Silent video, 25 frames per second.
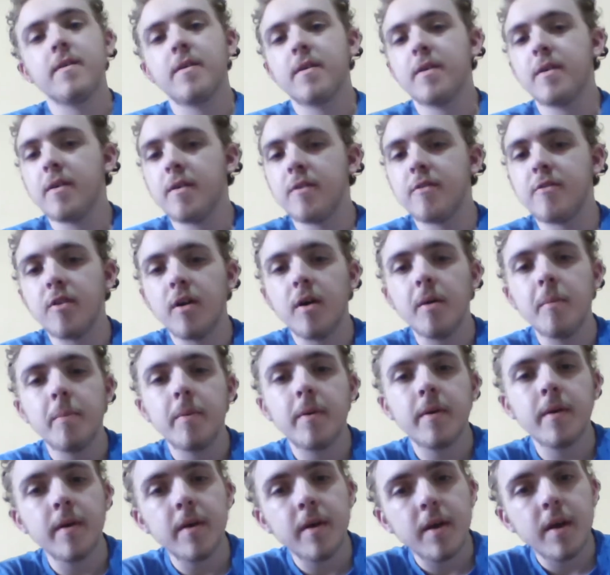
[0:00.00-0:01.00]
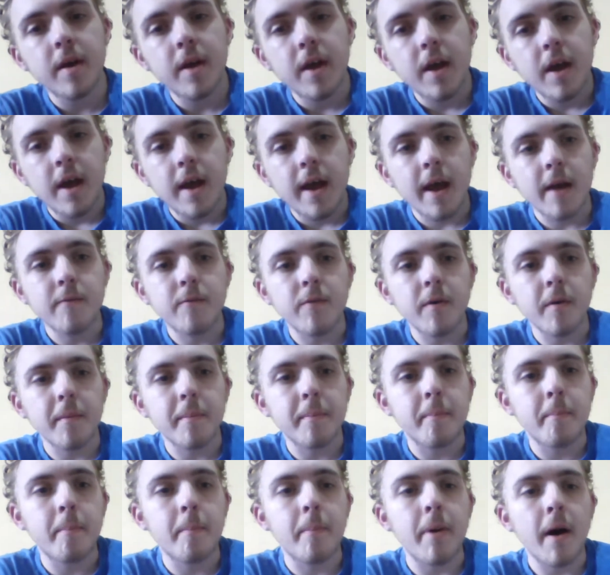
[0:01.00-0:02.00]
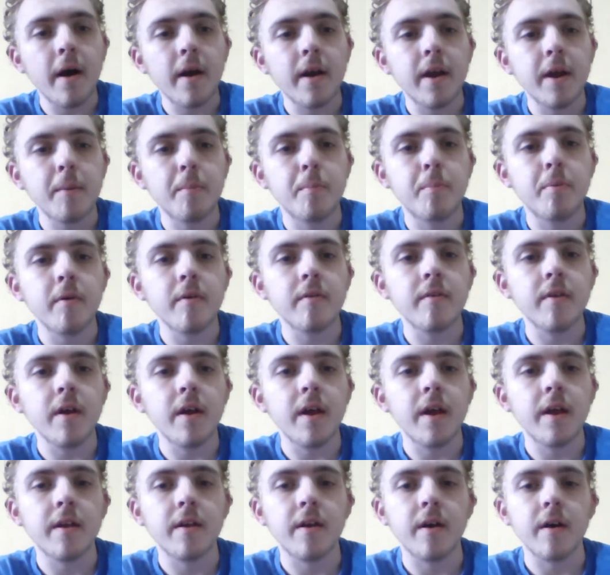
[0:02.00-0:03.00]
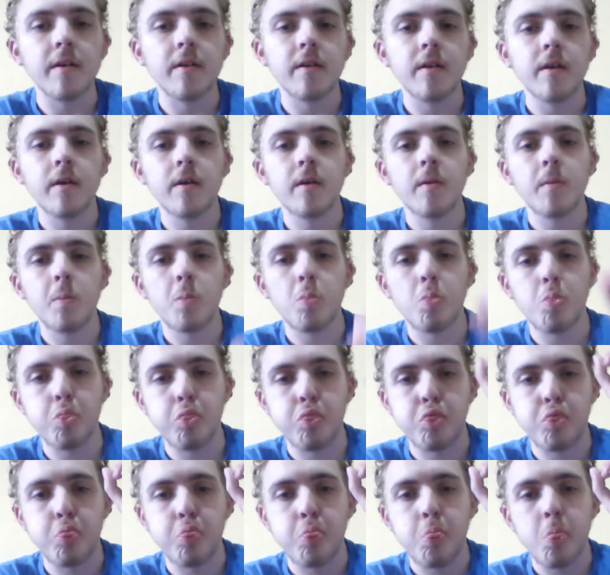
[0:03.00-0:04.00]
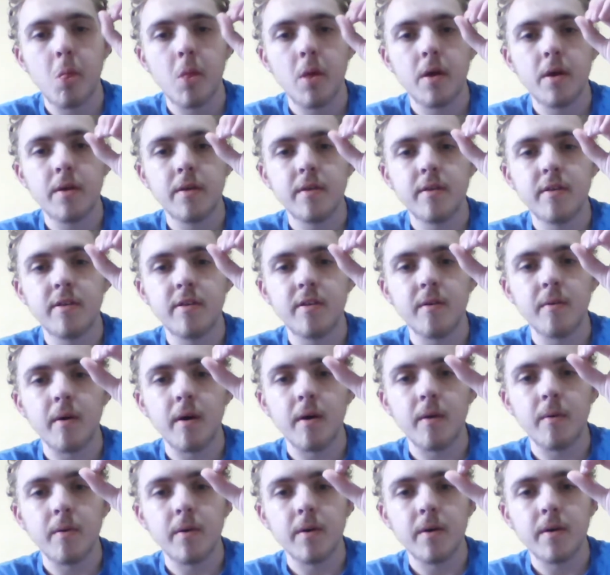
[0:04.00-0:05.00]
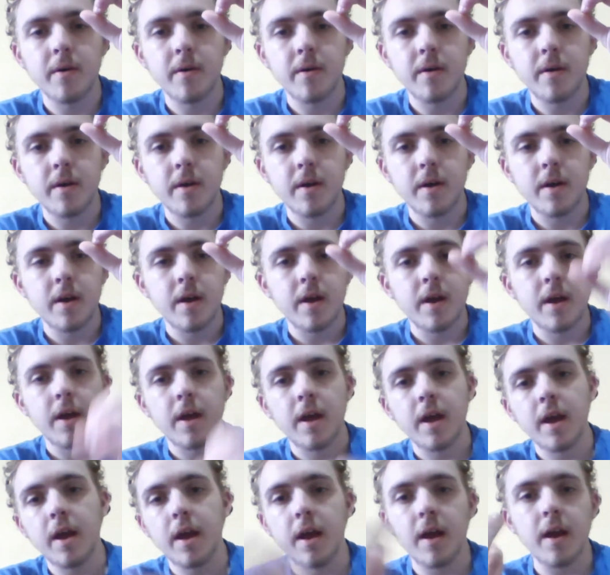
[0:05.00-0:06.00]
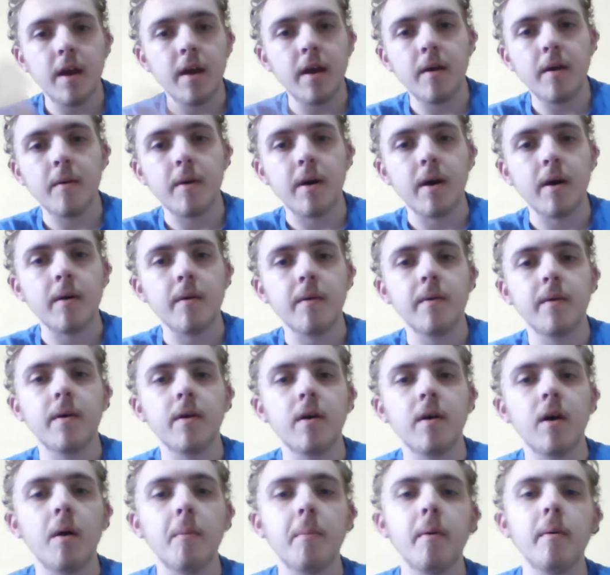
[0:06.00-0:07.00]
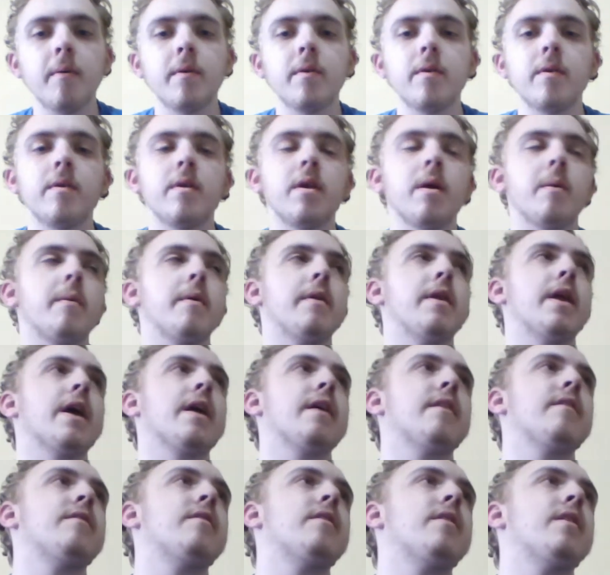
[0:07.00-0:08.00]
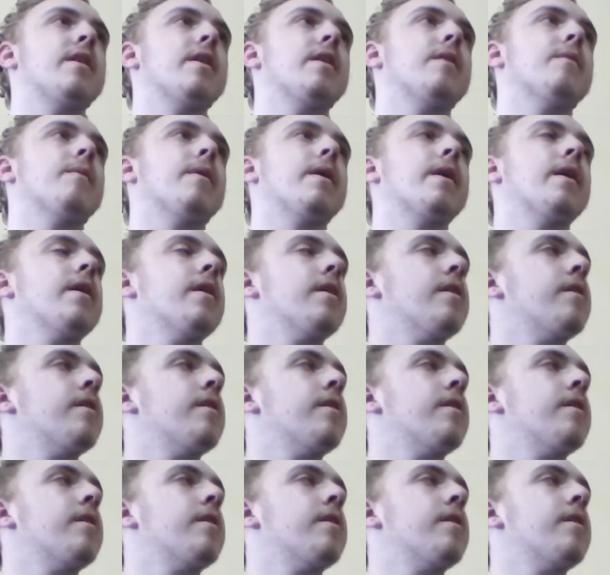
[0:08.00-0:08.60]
good job. And for Punky Brewster, it got zero. Yeah, well, I'll probably do that one next anyway.